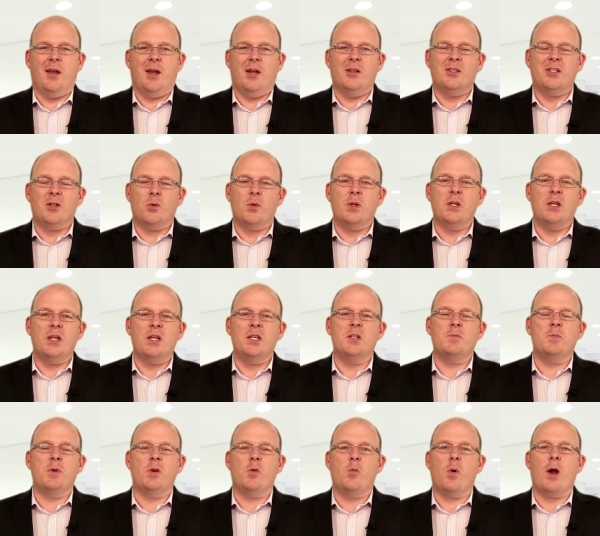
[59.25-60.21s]
And so we need
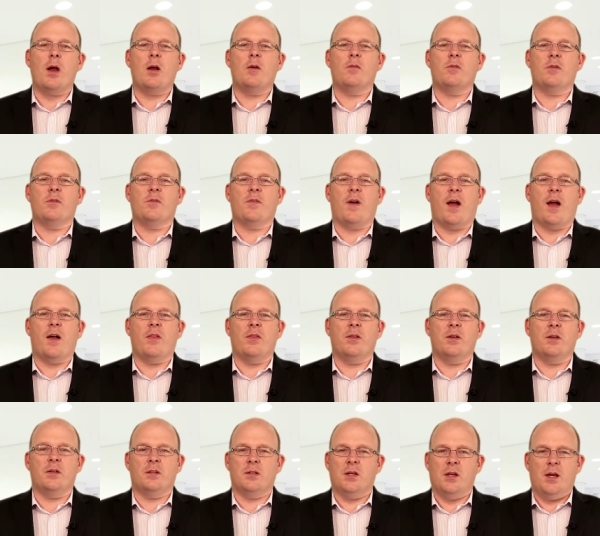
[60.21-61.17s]
to be aware of the fact
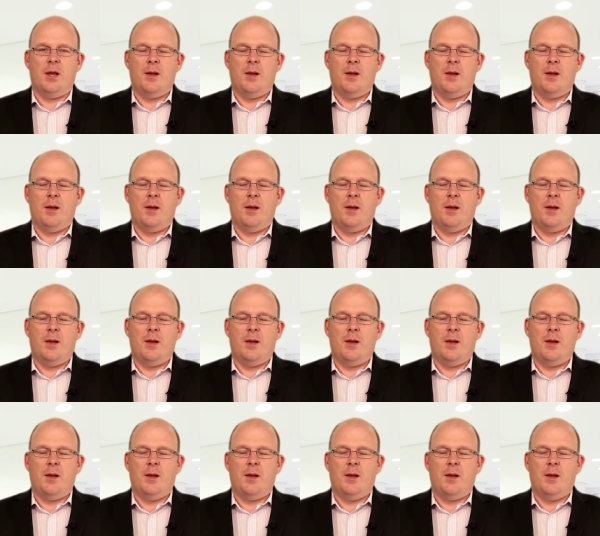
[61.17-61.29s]
that